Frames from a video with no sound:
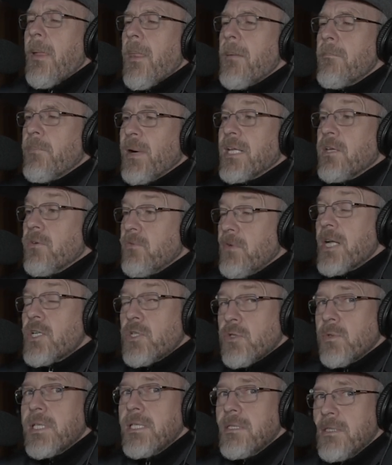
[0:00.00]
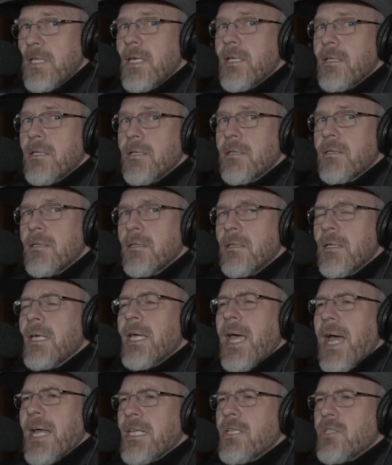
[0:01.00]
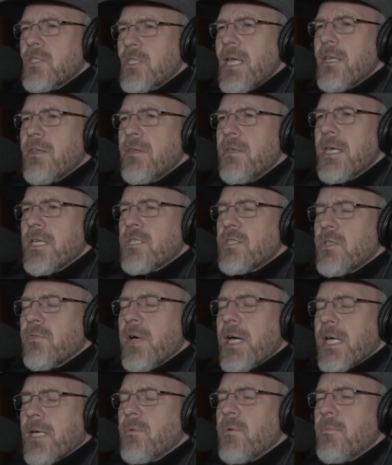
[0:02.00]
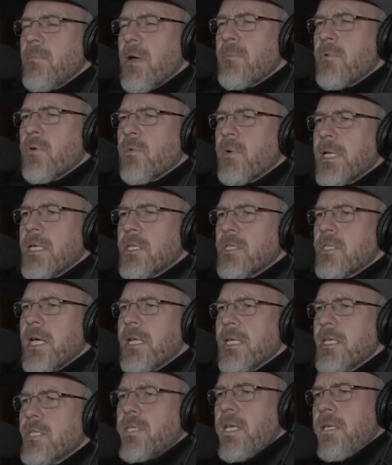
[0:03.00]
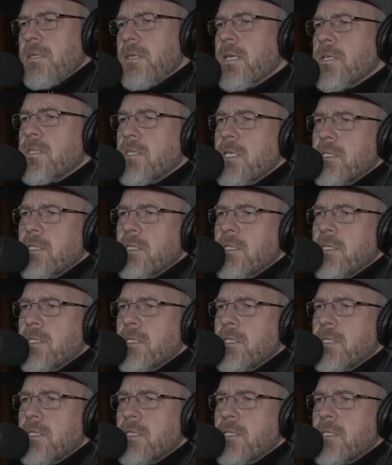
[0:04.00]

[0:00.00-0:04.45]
But he eventually did. And he said this, if I can remember what he said. He said this. He